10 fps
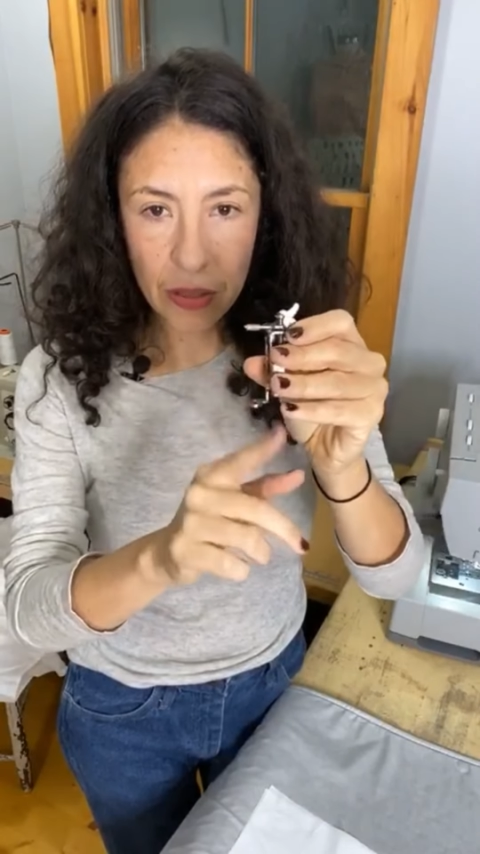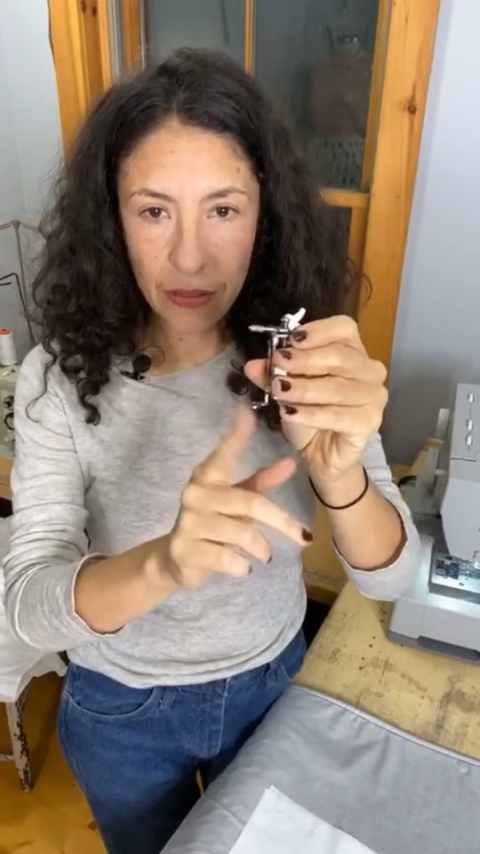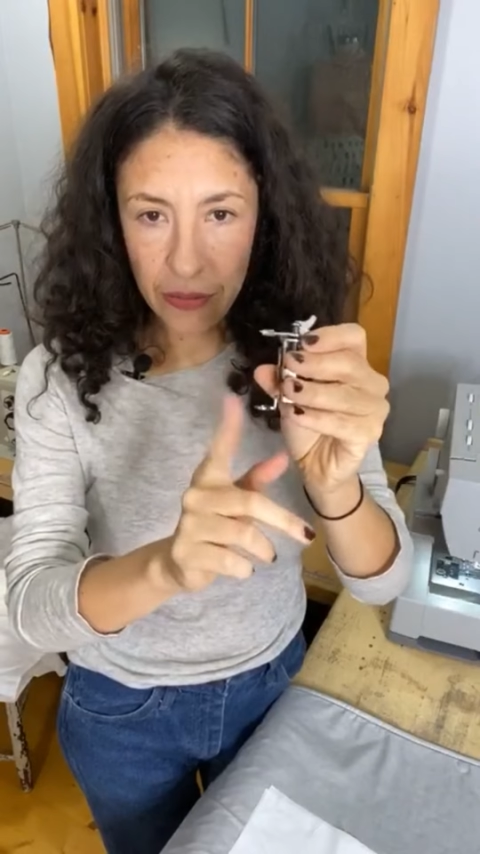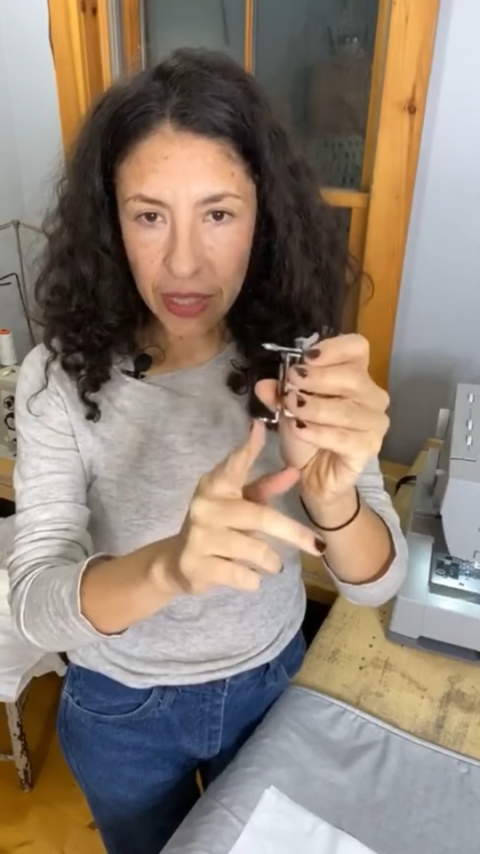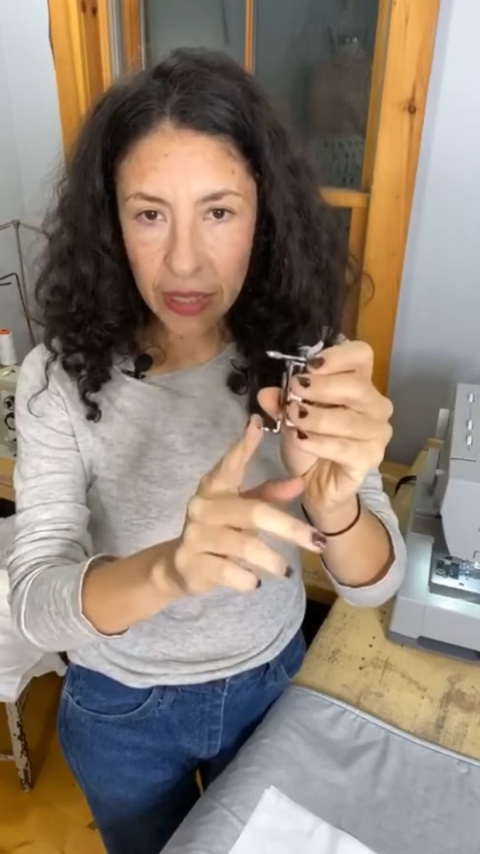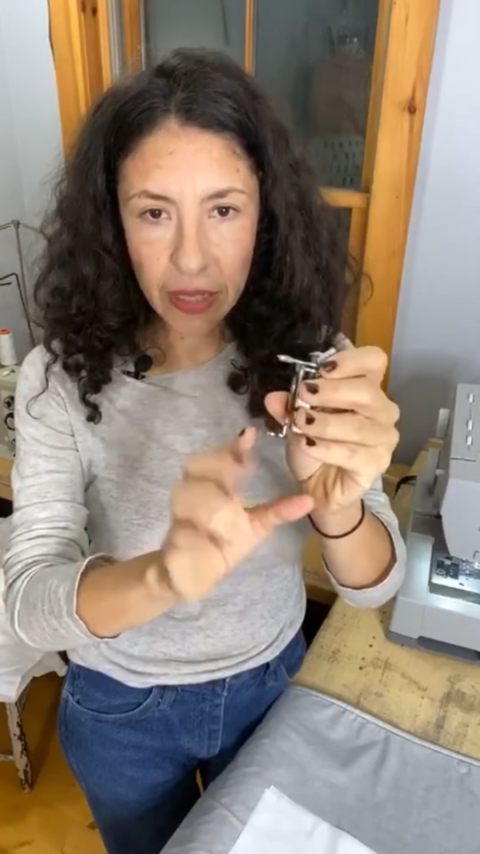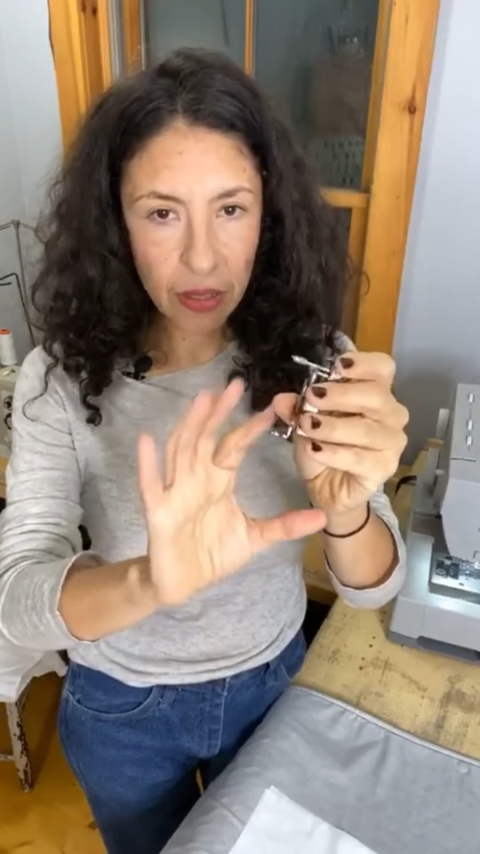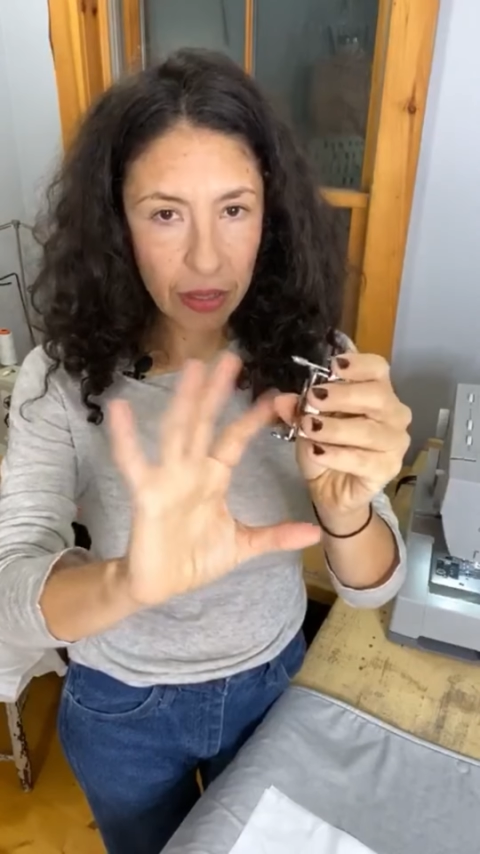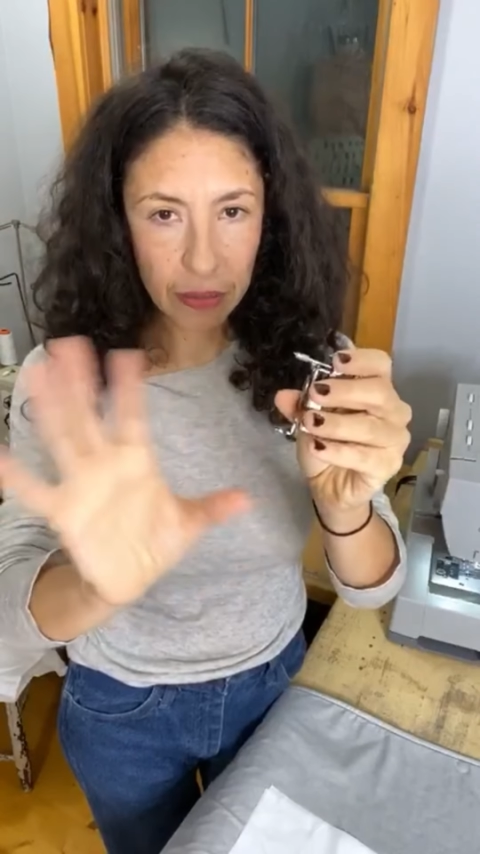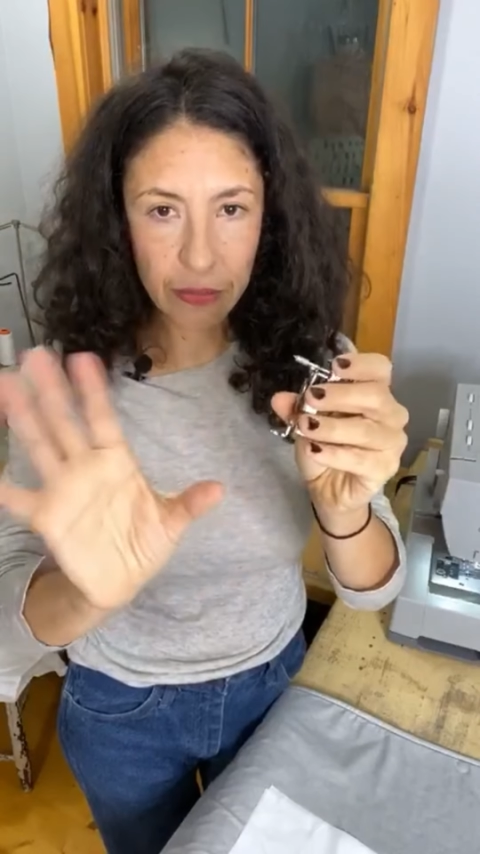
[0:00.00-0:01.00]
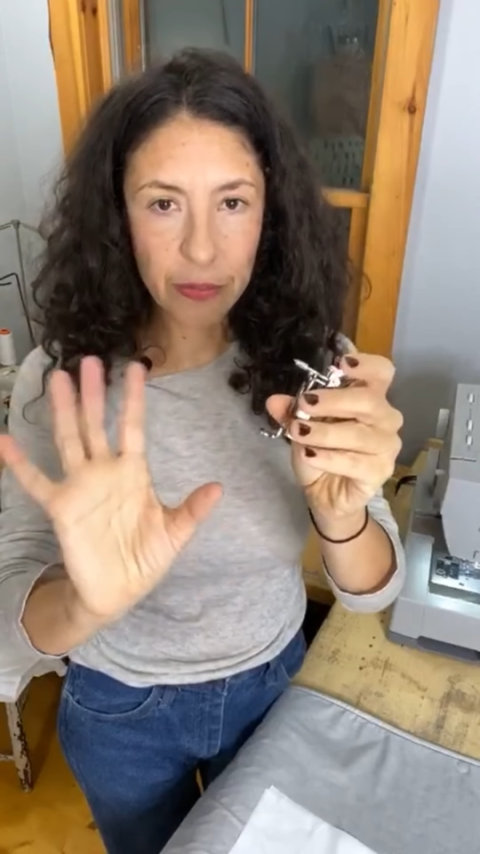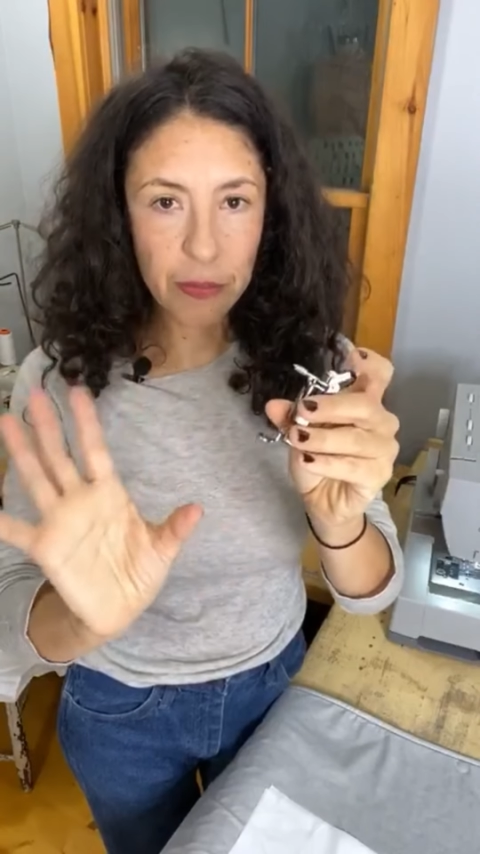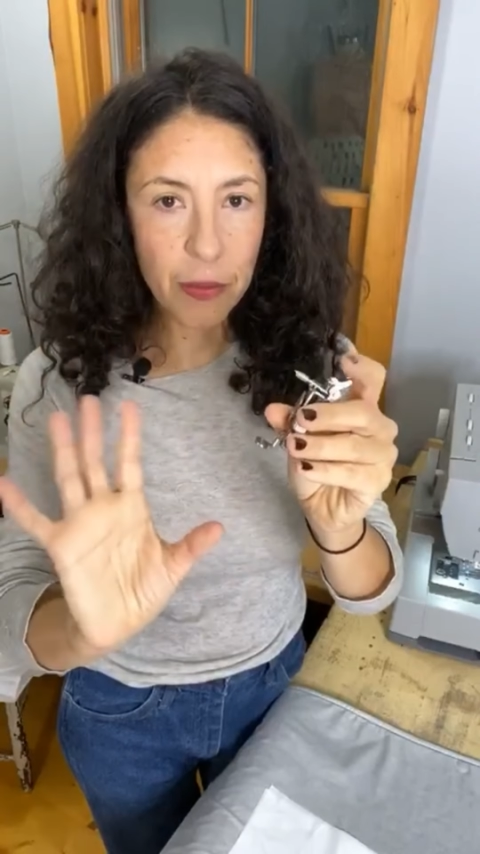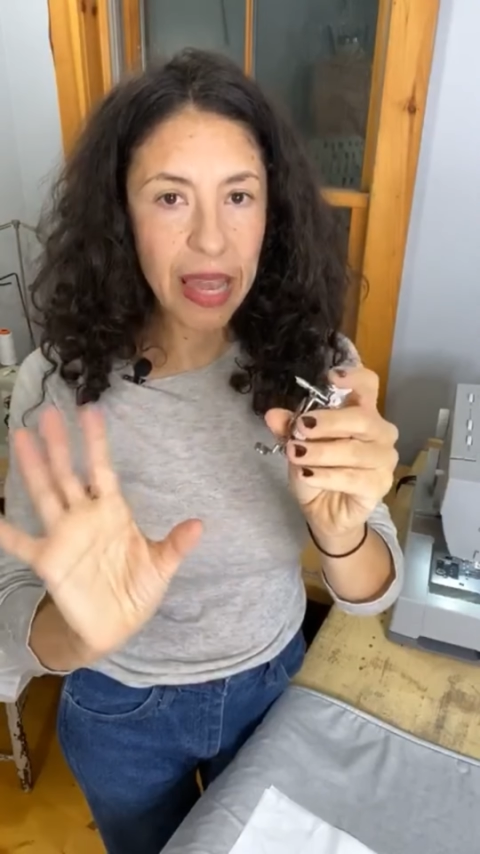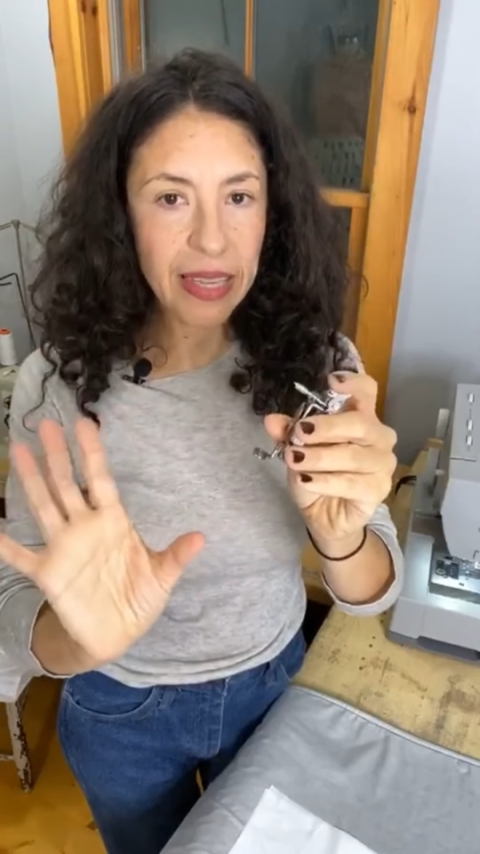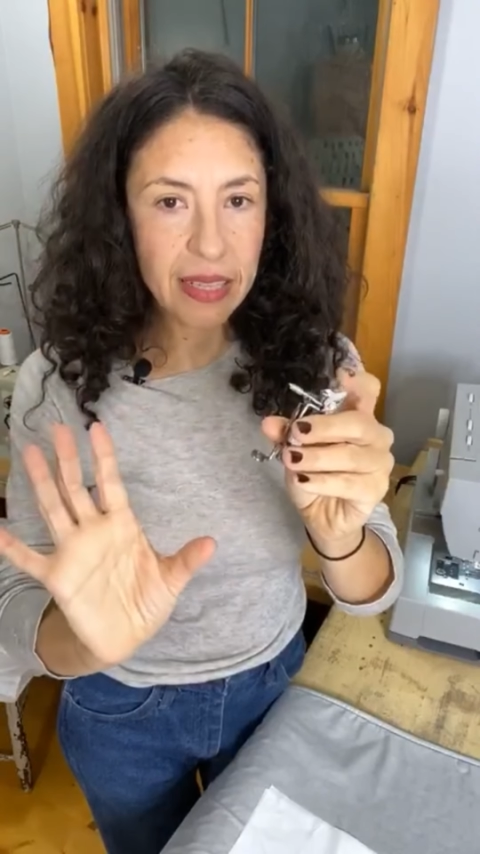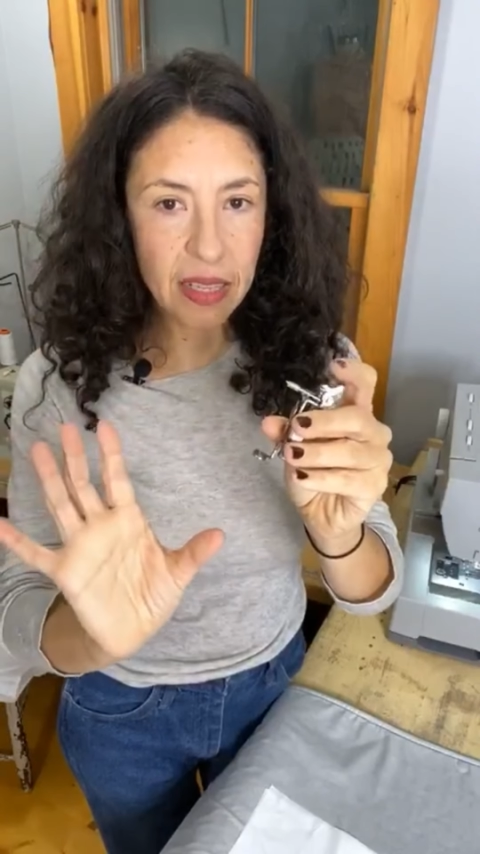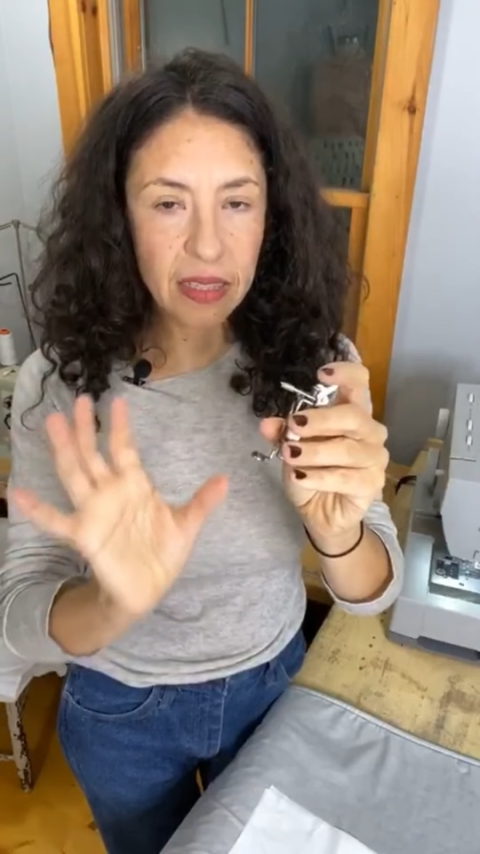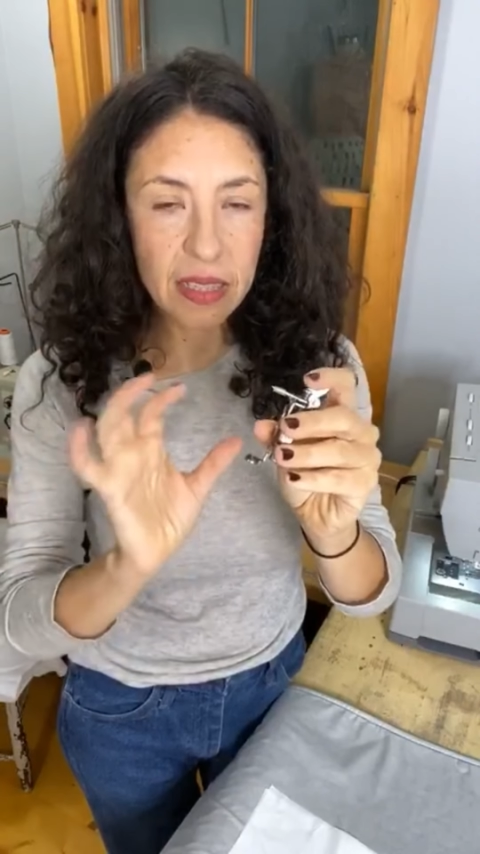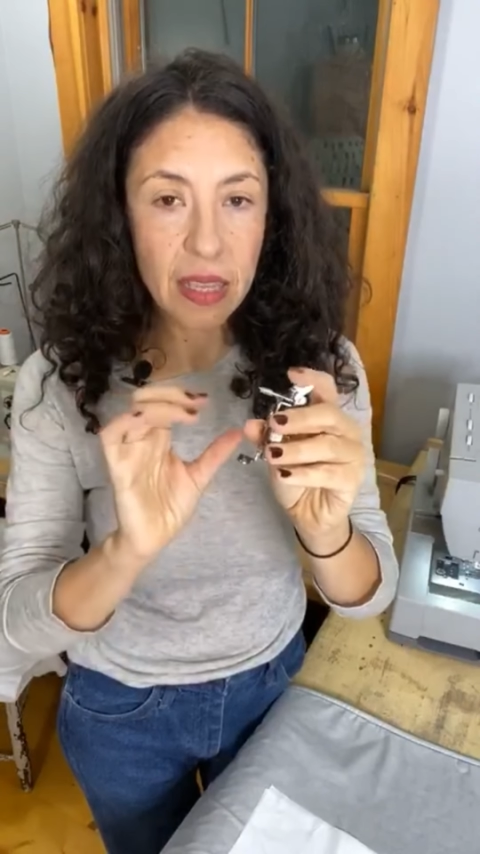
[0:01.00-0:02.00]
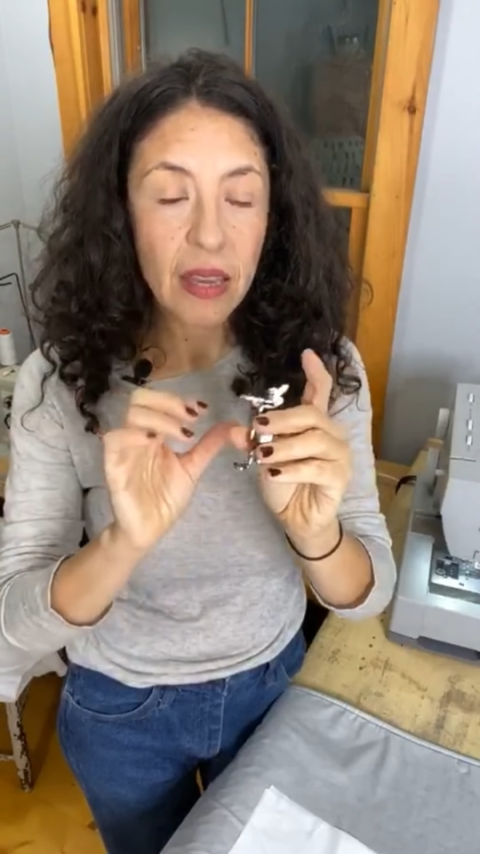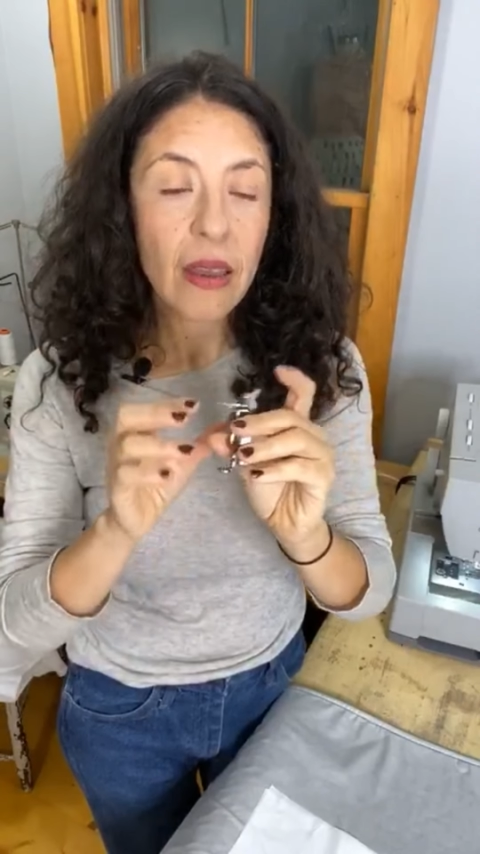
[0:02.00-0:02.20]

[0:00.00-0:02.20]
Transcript: finger or from accidents.